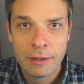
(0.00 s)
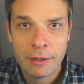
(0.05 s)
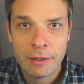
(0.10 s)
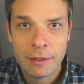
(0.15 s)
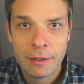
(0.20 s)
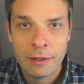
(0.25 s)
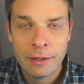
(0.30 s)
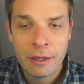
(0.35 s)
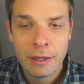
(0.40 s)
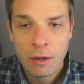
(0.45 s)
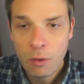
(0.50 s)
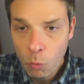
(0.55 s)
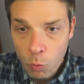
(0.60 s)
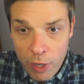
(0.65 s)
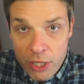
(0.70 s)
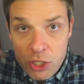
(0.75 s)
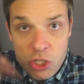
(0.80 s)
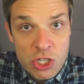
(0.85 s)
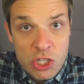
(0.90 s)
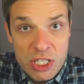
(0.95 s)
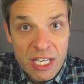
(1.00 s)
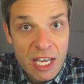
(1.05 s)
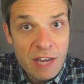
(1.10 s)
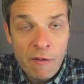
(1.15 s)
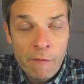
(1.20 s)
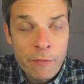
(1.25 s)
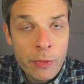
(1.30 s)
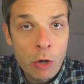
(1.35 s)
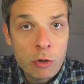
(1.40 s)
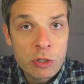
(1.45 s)
We just give them
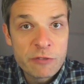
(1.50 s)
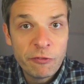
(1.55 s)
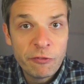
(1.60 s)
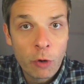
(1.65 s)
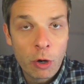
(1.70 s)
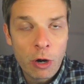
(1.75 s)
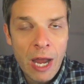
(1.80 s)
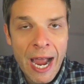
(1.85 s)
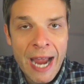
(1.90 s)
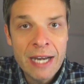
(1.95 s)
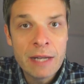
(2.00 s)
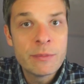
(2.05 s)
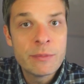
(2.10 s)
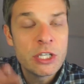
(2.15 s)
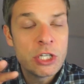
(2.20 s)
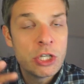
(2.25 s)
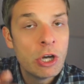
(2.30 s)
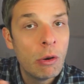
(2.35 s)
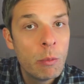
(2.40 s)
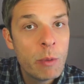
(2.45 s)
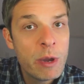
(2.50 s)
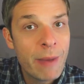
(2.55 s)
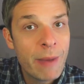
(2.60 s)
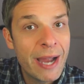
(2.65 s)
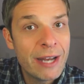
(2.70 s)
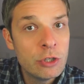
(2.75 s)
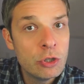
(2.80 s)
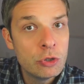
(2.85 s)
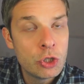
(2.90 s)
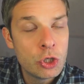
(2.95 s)
those 4 items. And you know what? We might do
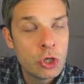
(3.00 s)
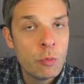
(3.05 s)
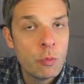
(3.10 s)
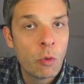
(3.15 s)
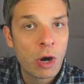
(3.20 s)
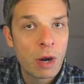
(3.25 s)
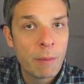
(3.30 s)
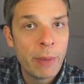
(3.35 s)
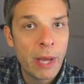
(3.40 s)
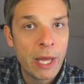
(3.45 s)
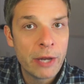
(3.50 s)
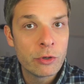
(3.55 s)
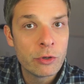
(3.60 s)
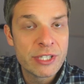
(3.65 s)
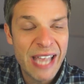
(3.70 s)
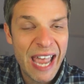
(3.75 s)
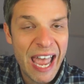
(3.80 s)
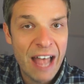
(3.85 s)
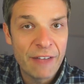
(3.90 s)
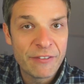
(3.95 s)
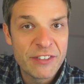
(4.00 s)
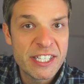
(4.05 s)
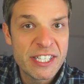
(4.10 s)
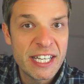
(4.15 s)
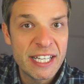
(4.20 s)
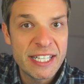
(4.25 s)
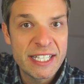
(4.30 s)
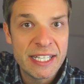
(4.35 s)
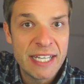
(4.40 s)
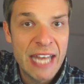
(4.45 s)
2 more bundles that have 6 and
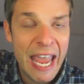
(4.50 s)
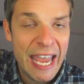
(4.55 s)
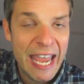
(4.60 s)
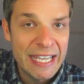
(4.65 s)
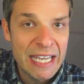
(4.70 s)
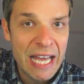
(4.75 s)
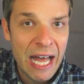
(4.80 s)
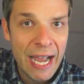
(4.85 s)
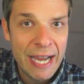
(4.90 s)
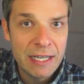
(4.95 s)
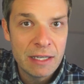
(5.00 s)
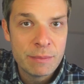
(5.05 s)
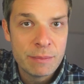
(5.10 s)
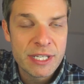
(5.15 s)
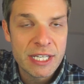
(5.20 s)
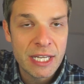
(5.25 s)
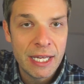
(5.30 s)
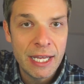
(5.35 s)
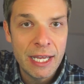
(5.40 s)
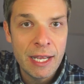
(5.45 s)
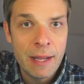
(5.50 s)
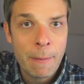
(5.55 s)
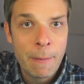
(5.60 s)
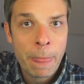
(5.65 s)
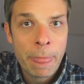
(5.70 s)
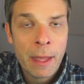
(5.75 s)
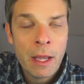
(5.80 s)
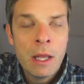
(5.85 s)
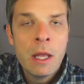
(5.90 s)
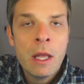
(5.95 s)
8 items in it,
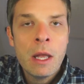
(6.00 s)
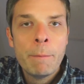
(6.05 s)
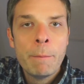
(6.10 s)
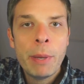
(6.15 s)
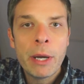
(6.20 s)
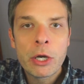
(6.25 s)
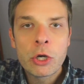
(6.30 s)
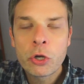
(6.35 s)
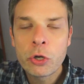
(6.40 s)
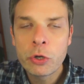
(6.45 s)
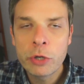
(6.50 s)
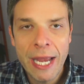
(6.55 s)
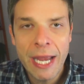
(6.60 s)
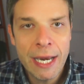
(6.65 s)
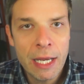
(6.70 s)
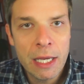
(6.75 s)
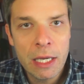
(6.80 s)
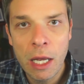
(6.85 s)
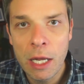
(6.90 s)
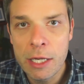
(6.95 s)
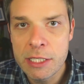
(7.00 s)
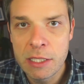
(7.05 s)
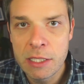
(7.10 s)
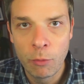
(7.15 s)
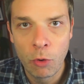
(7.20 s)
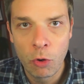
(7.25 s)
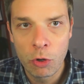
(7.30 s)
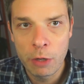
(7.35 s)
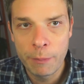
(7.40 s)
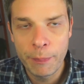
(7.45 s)
but create a custom order
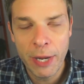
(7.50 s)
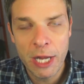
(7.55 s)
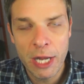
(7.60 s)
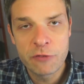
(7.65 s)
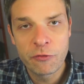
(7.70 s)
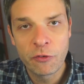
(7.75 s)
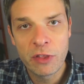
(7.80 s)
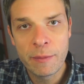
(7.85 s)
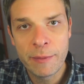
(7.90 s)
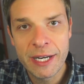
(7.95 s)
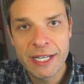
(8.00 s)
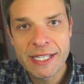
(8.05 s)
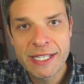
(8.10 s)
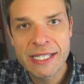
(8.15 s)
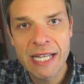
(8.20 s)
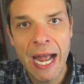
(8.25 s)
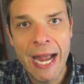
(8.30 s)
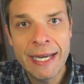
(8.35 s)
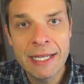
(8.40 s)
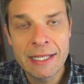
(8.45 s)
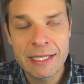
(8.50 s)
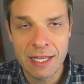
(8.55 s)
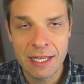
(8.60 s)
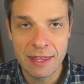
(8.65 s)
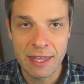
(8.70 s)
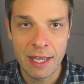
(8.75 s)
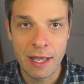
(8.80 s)
page for them and assign it to them.